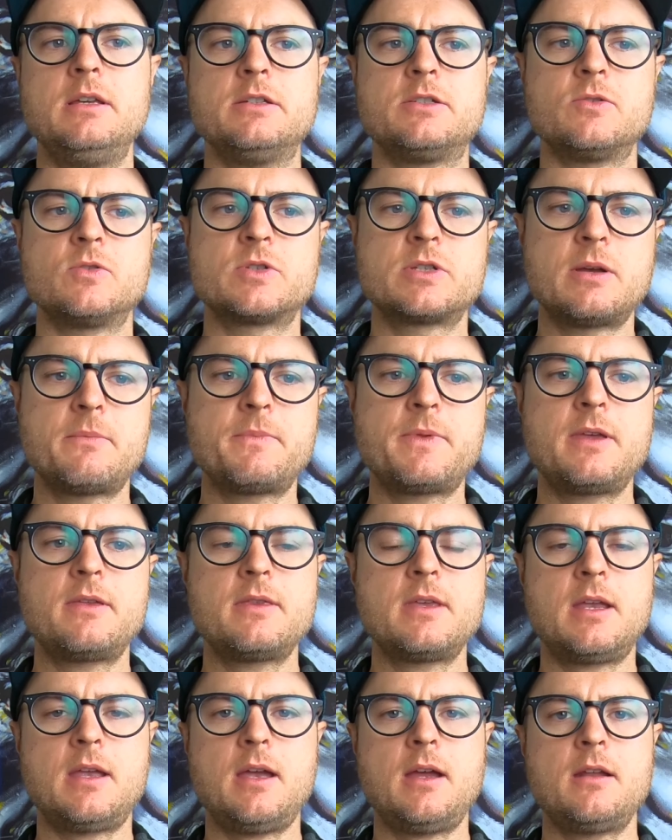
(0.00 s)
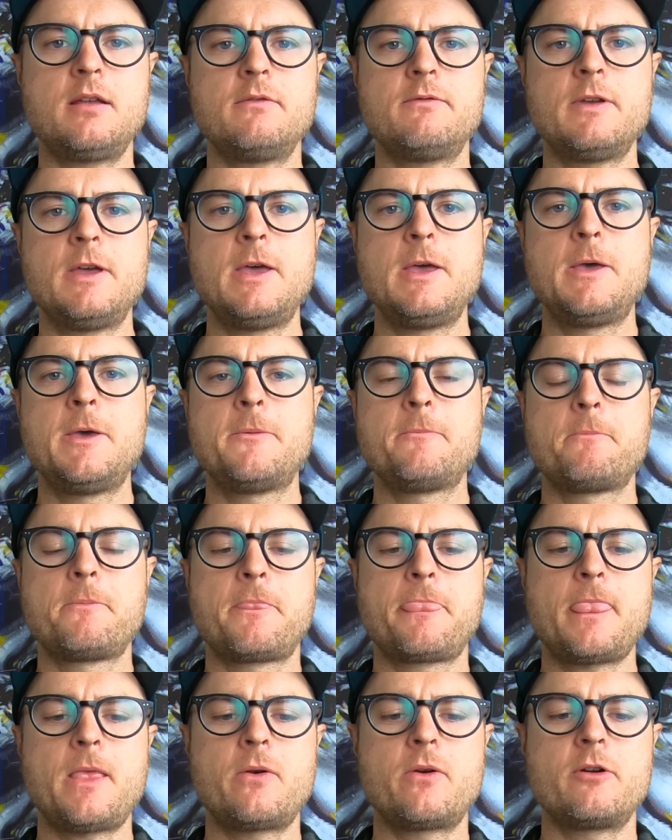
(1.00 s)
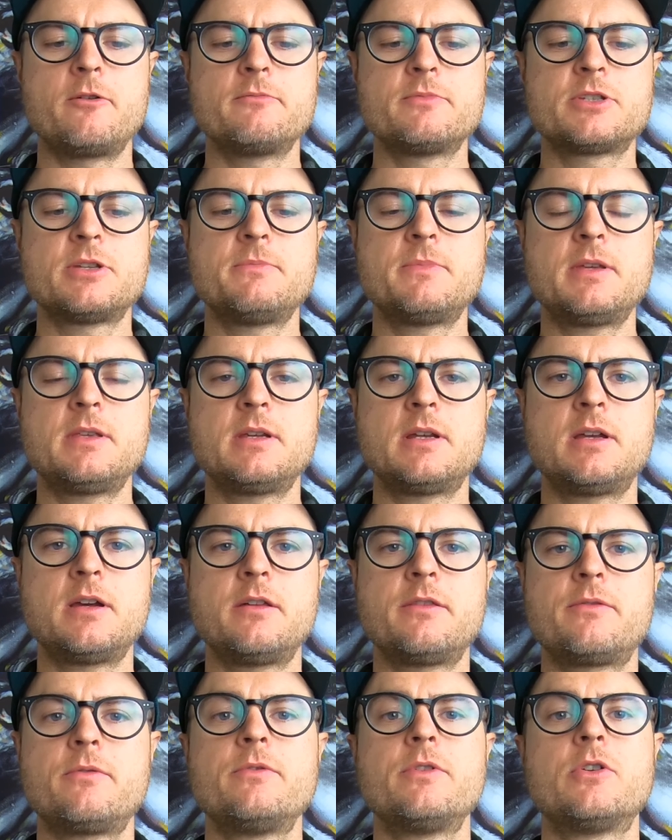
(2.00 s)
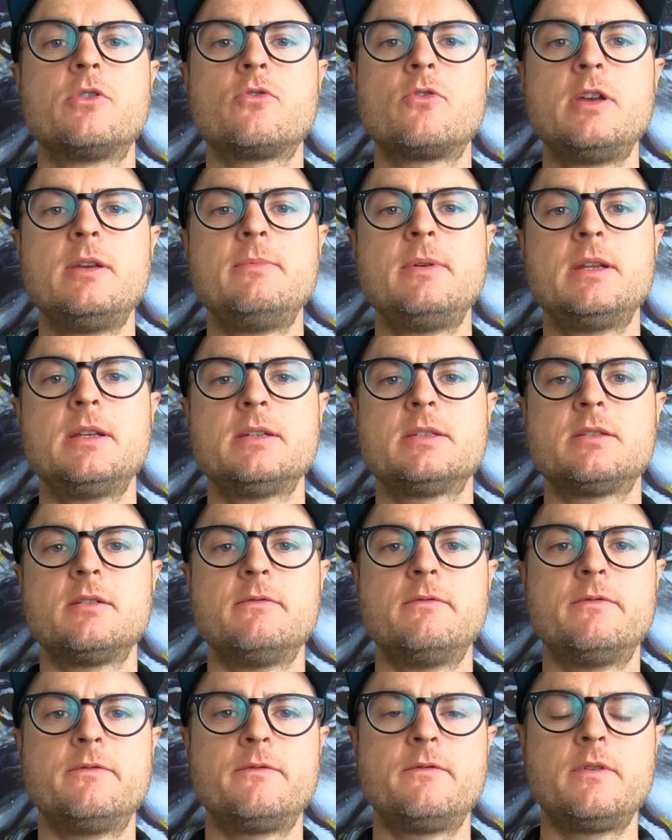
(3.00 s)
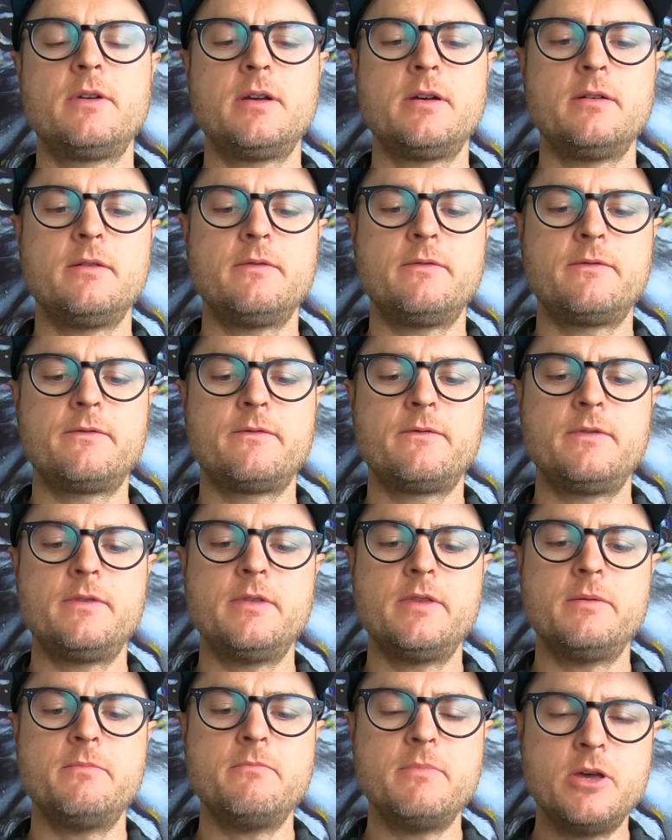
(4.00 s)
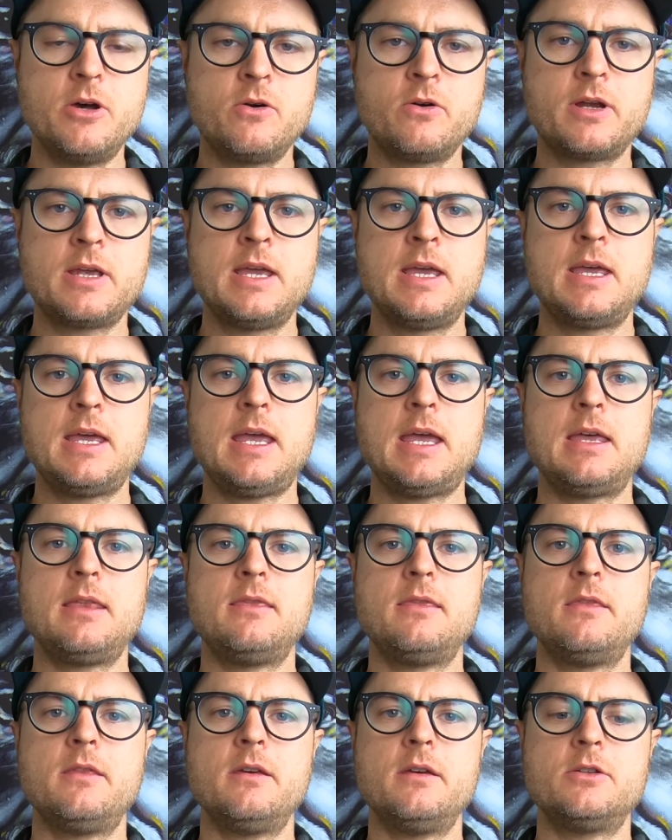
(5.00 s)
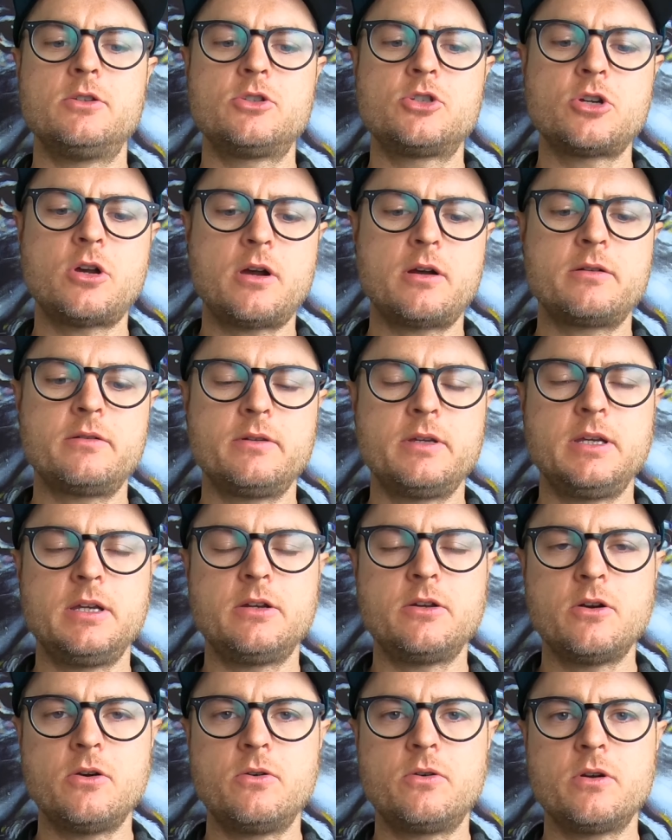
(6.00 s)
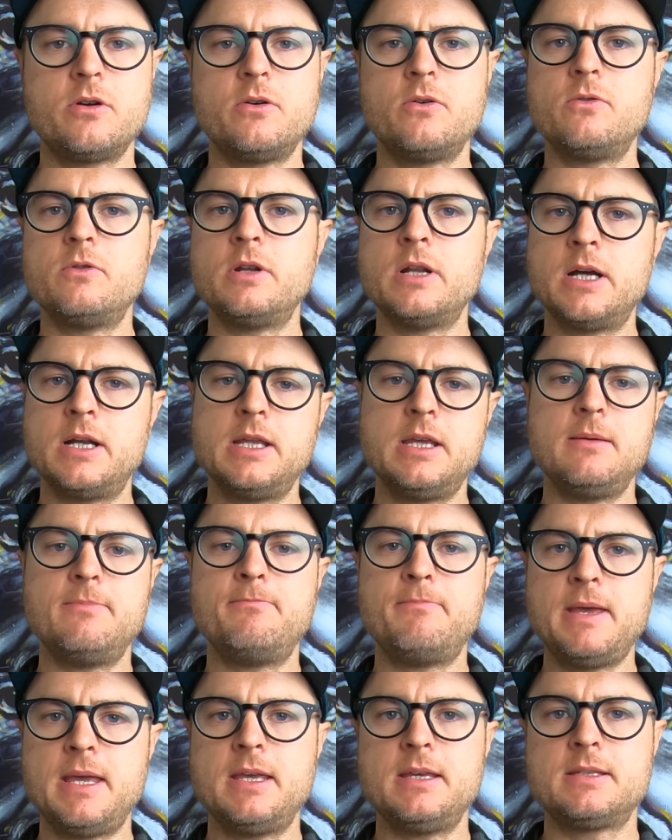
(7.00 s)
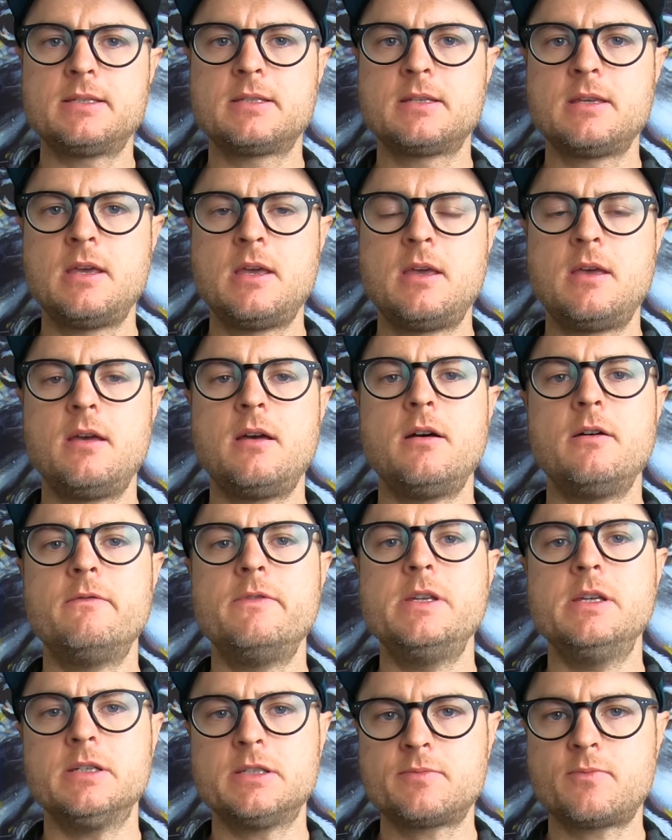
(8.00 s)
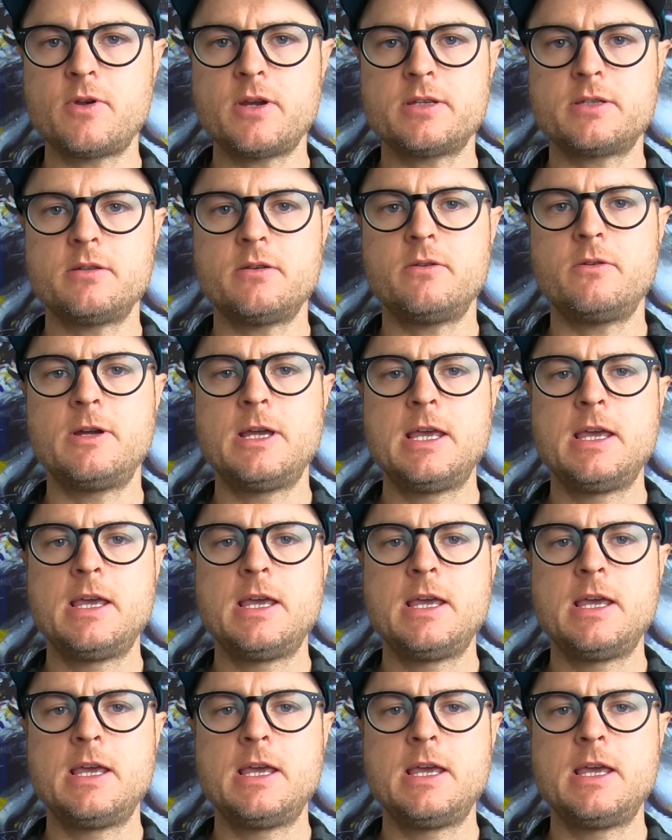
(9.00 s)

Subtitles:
So something that kind of, or something to cut through the creaminess of the milk and the chocolatey, cocoa, nutty base of the espresso.